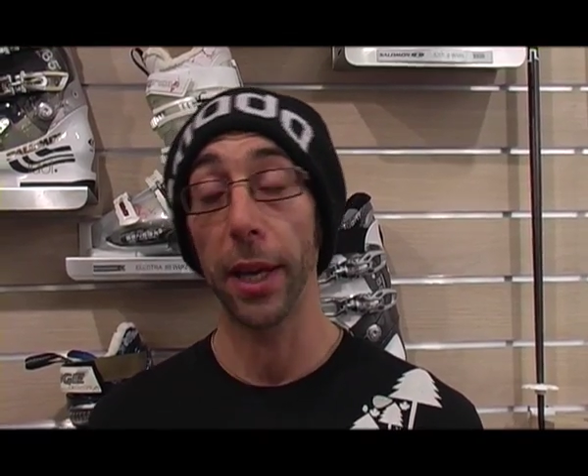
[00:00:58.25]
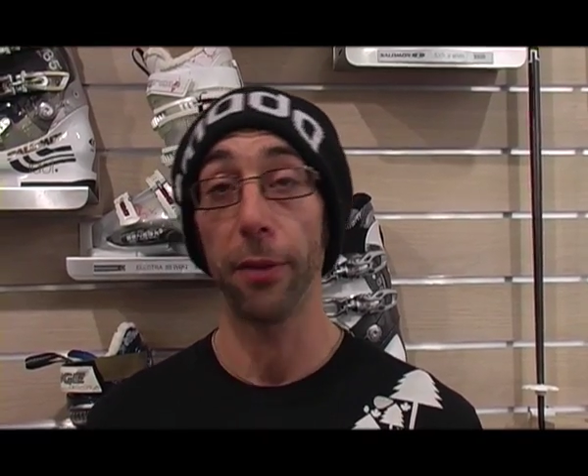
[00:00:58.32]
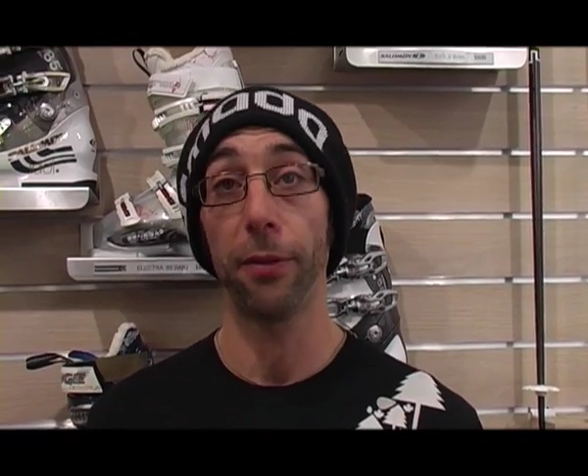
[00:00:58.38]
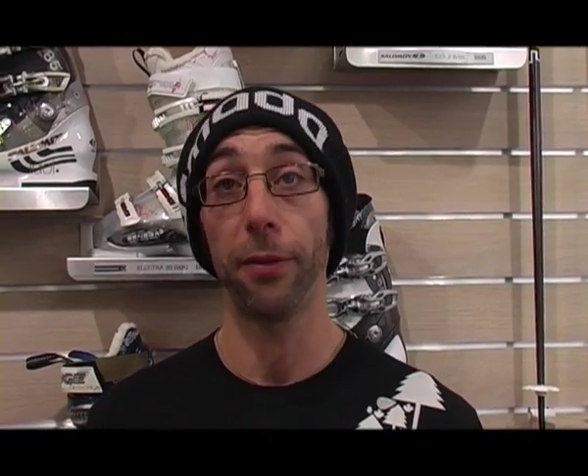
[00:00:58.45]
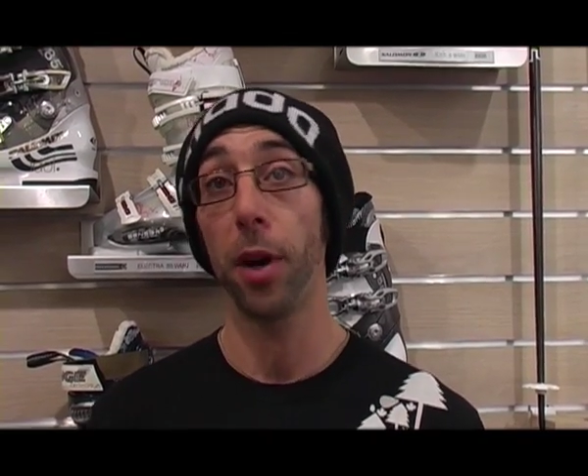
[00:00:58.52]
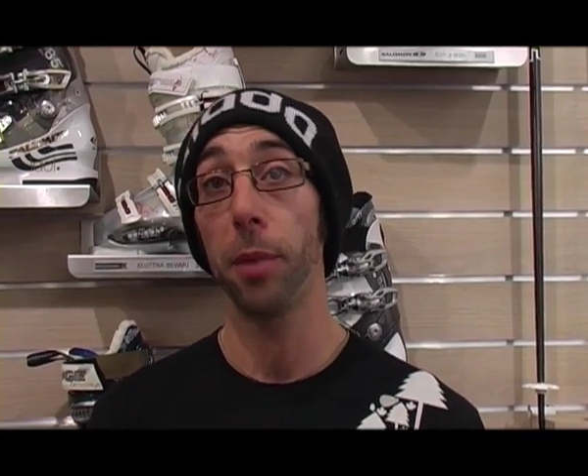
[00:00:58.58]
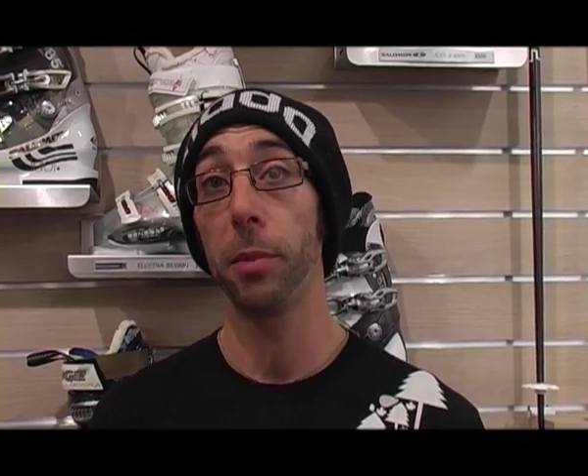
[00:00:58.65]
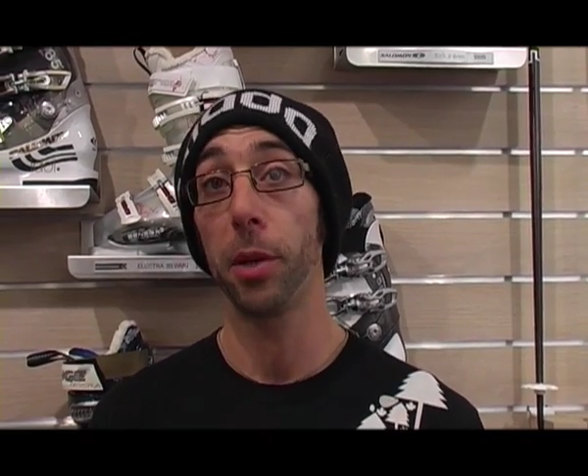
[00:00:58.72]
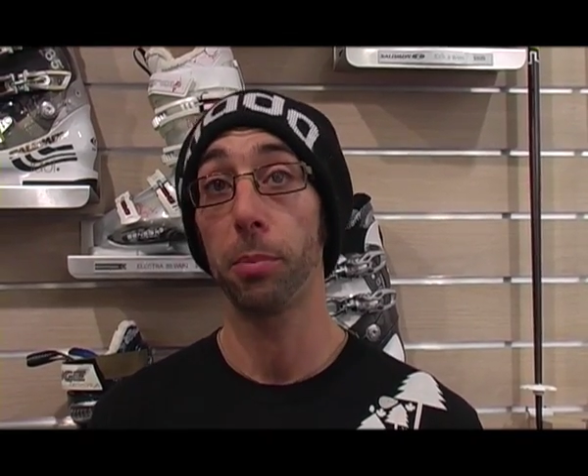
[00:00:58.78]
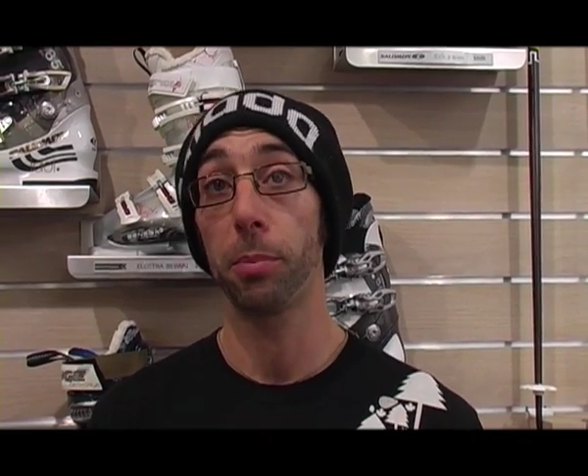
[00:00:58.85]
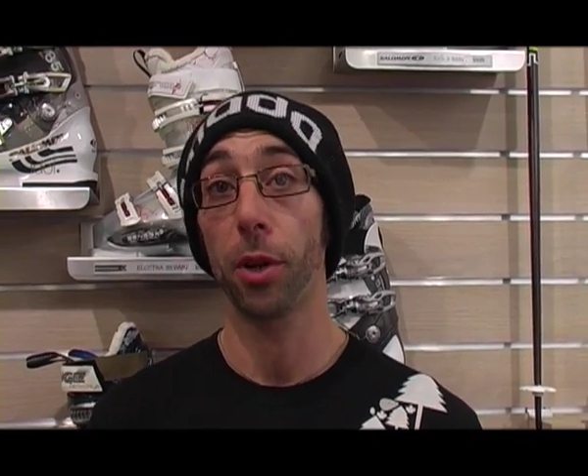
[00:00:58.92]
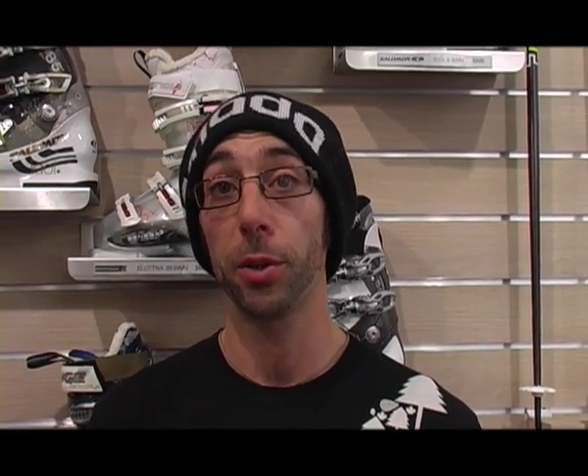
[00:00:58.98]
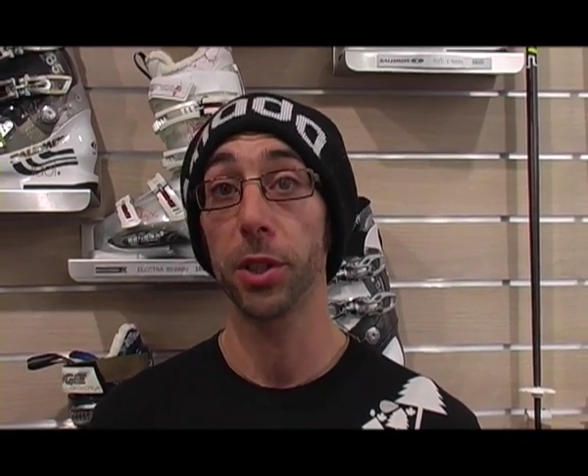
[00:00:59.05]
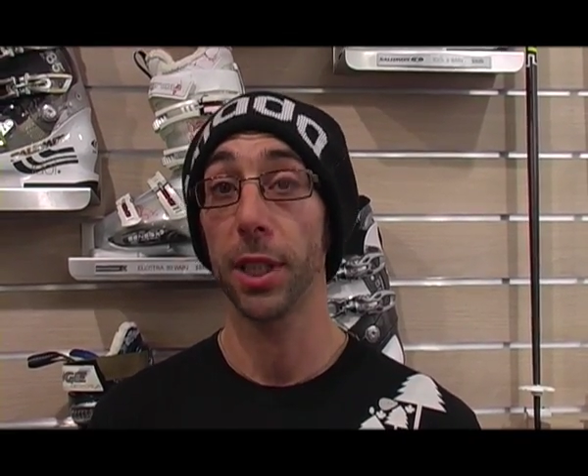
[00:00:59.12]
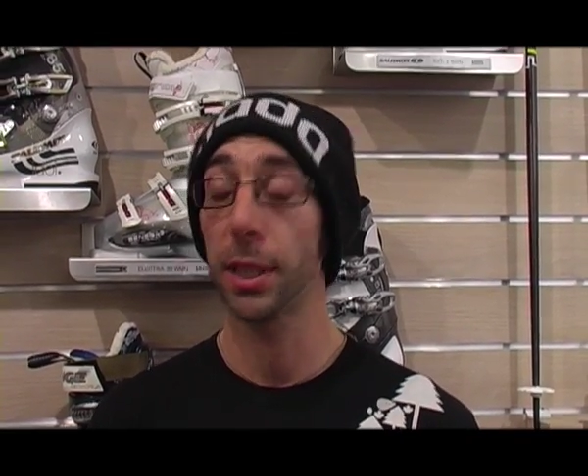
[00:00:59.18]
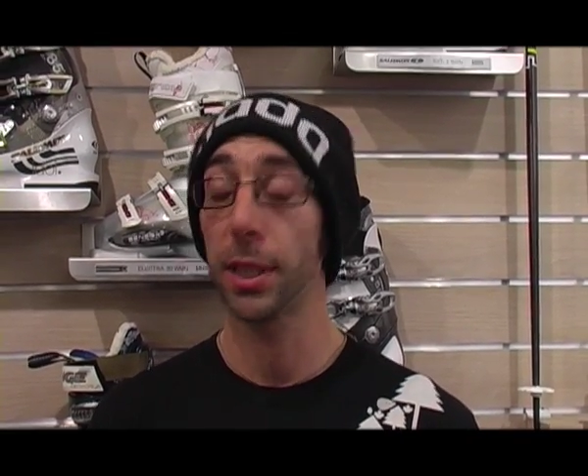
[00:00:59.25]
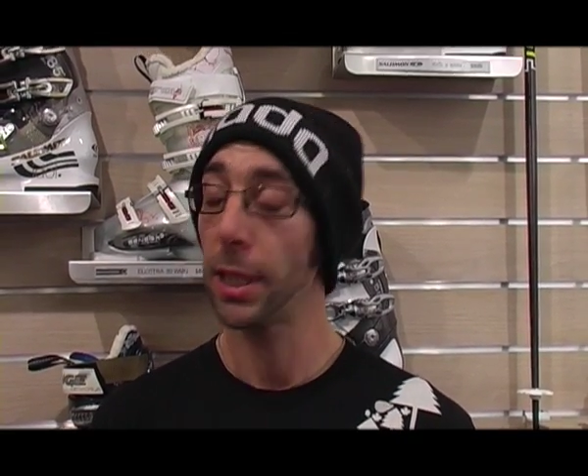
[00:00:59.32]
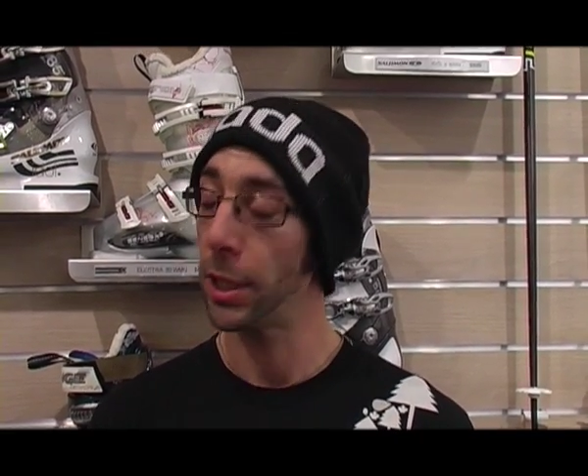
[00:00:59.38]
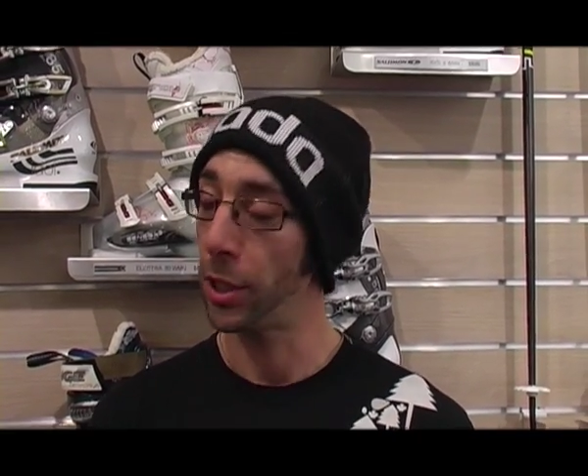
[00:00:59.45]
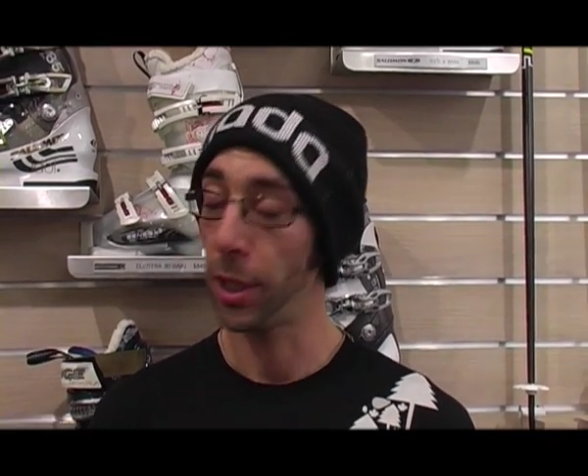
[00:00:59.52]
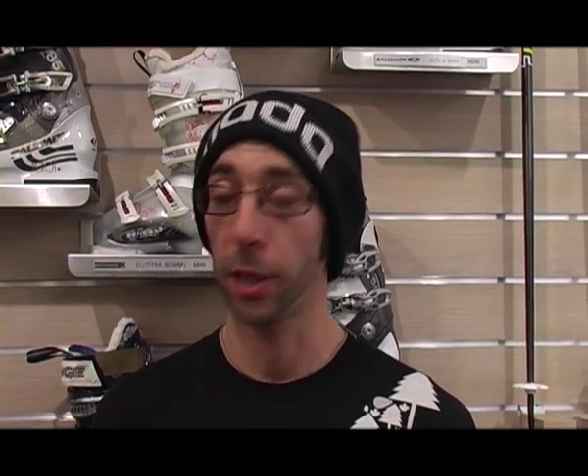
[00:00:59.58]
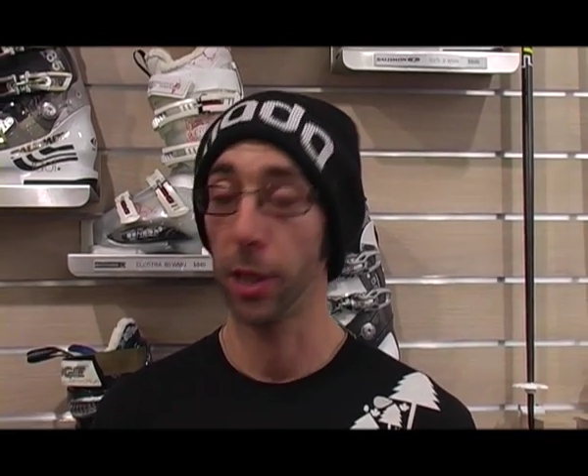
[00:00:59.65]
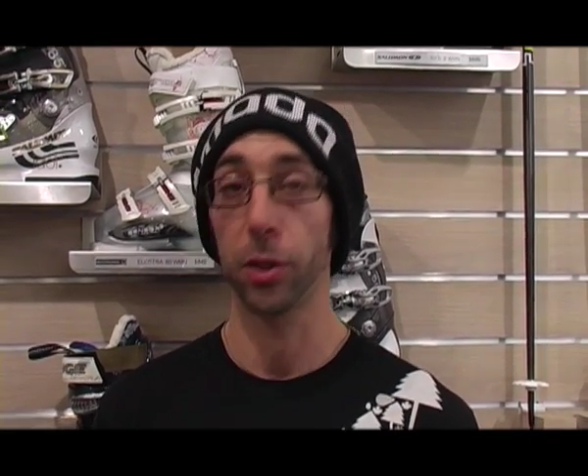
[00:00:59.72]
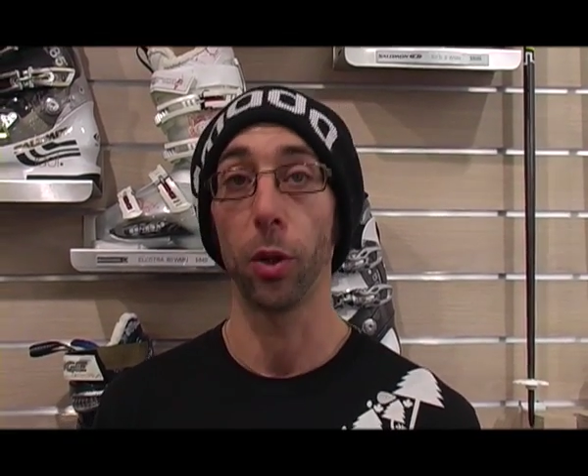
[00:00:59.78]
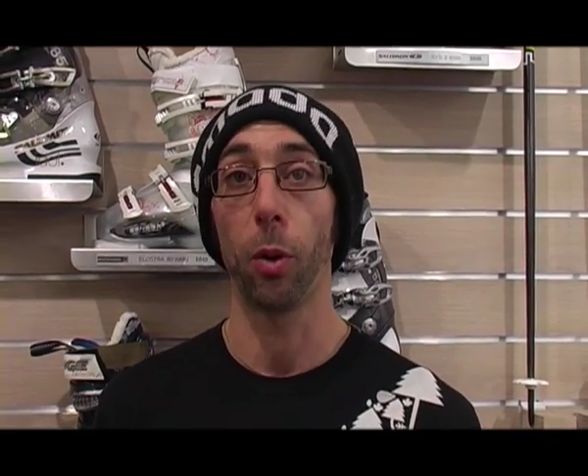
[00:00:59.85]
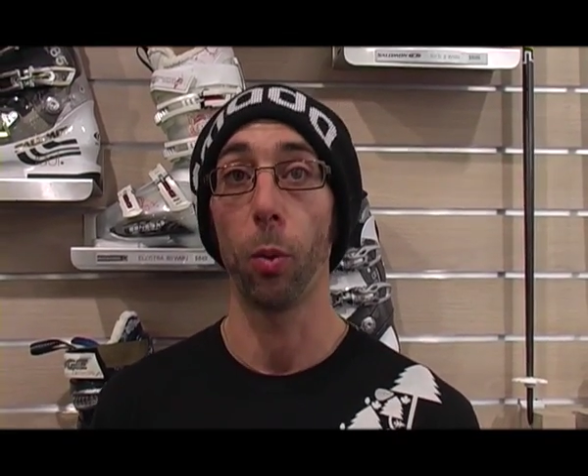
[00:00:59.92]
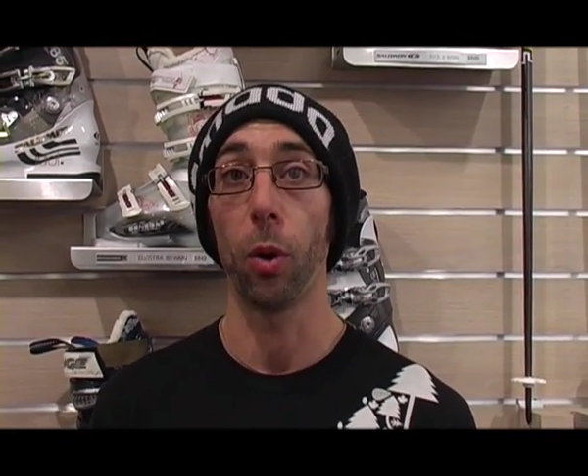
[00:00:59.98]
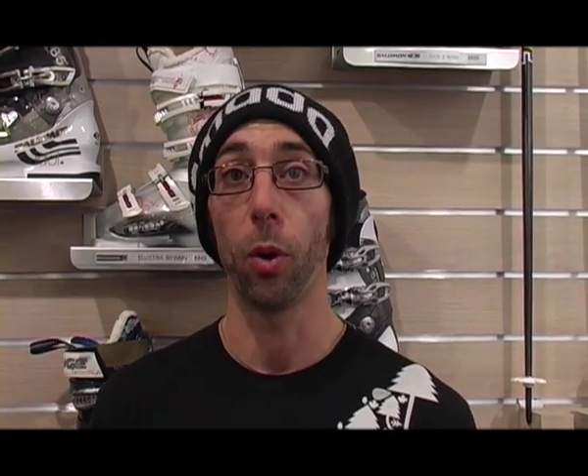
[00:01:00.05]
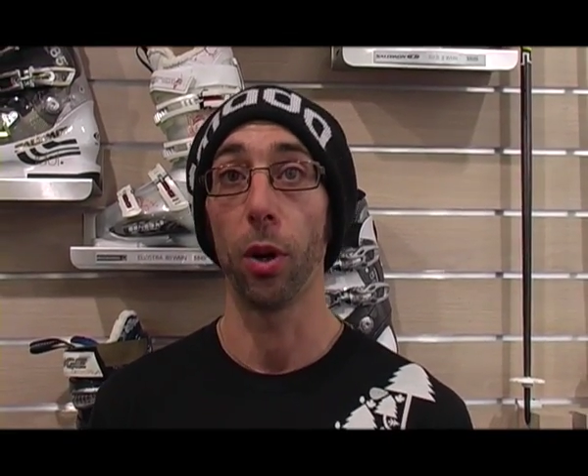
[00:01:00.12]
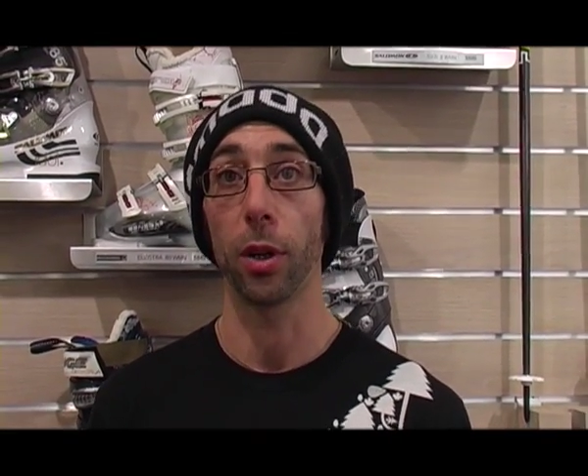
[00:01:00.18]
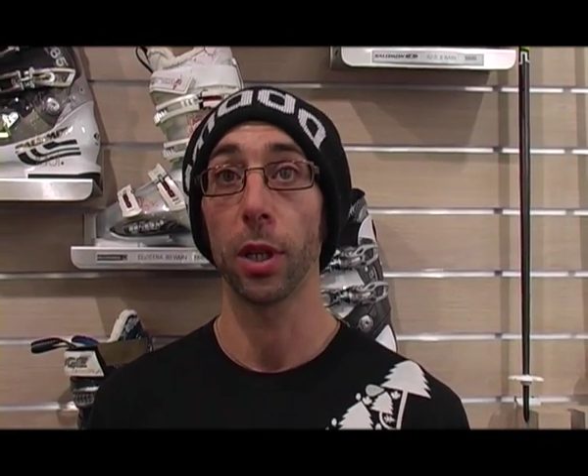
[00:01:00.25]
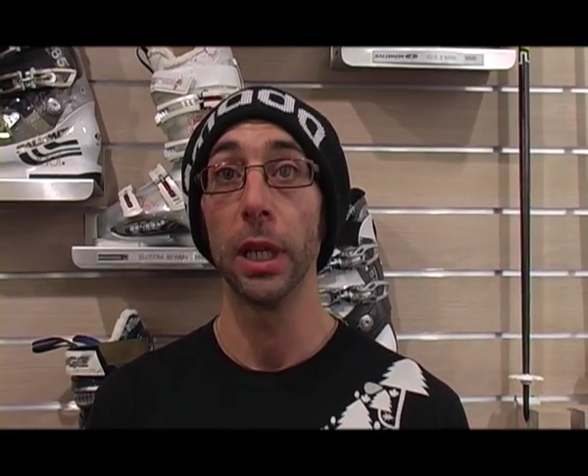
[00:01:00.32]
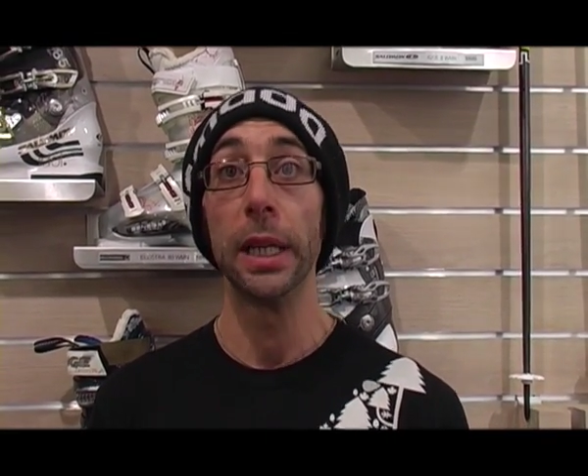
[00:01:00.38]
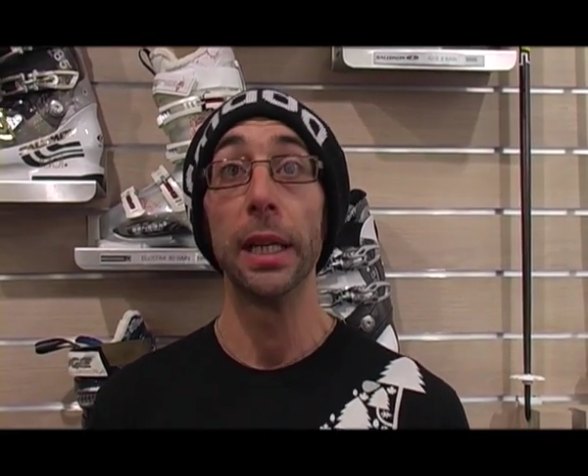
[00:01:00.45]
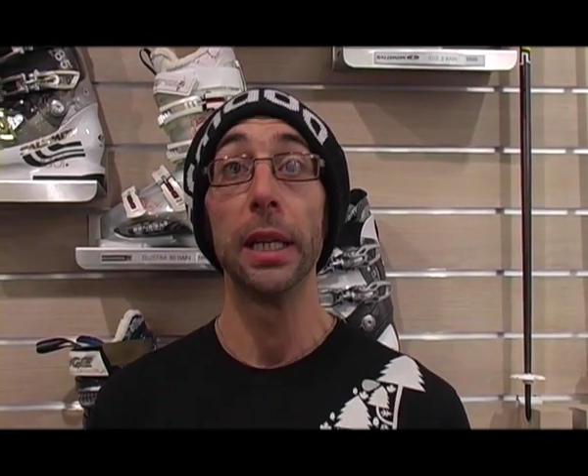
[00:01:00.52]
and a 5-minute process does not work.